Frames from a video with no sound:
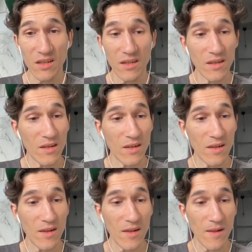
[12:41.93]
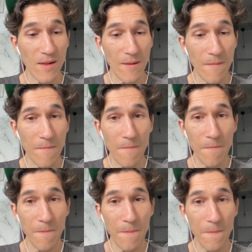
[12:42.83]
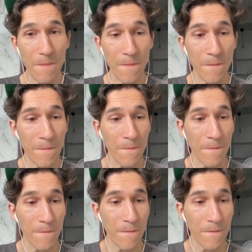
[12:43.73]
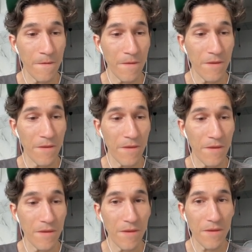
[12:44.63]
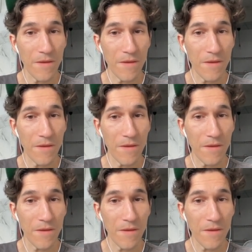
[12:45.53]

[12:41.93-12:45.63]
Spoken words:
No one is speaking in this clip.